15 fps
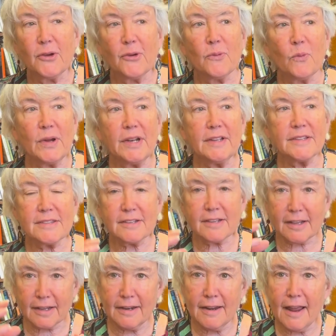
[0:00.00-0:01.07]
What is the
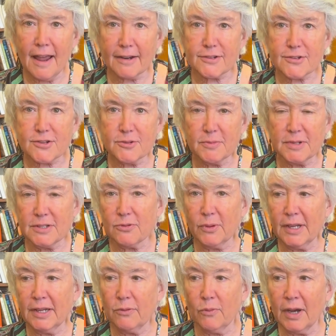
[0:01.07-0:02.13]
connection
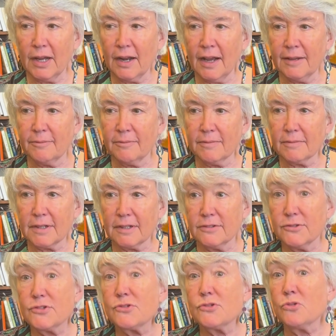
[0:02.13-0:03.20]
between what I'm
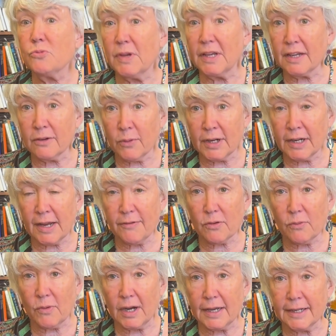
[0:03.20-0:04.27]
consuming in whatever
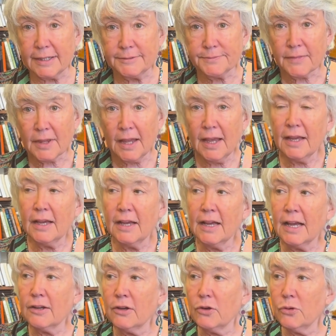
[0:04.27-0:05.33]
way
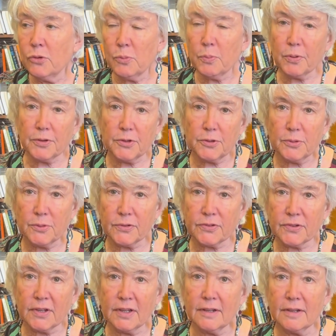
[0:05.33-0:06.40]
and who
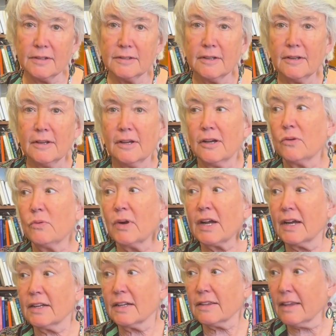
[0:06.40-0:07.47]
produced it? What
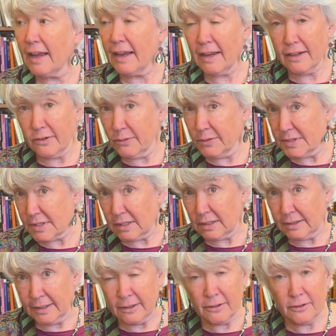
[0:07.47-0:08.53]
kind of land was
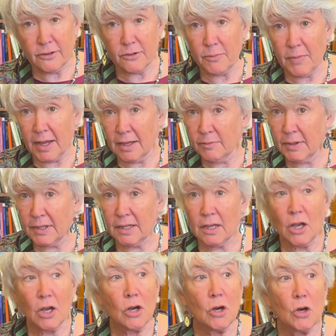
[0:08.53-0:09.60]
cleared, maybe?
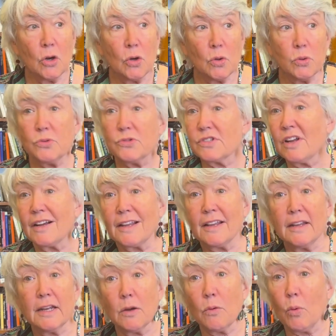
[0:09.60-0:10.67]
Who's not
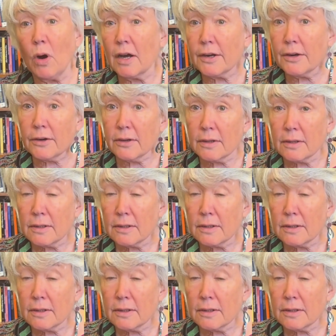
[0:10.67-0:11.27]
getting water?